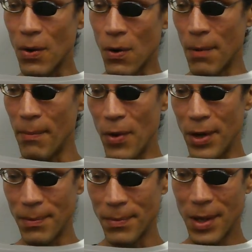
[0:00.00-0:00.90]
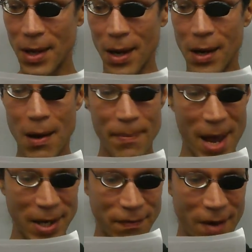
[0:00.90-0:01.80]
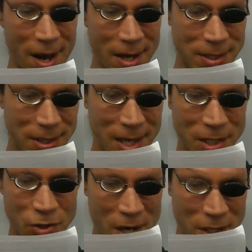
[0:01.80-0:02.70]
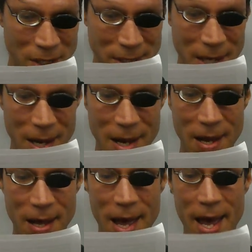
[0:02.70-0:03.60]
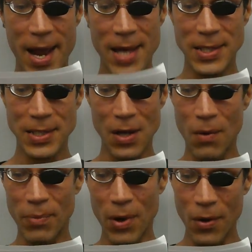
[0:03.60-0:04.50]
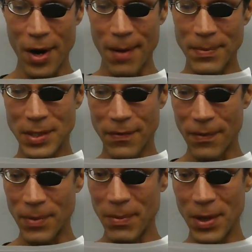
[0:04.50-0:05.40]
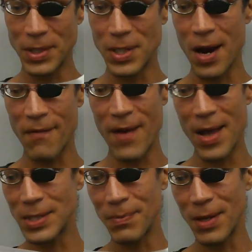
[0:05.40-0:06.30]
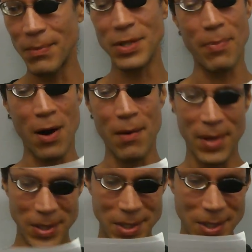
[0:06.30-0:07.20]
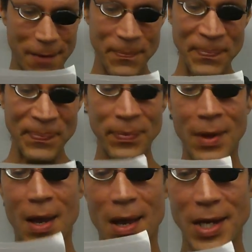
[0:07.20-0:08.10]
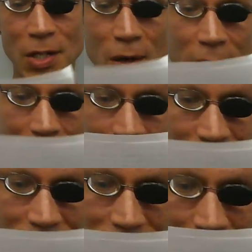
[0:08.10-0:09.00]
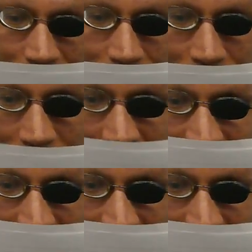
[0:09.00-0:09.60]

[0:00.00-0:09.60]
or a modem, a compact device that stretches and has its own programs from the military advancement departments. Eternal Nightmare says, "We're all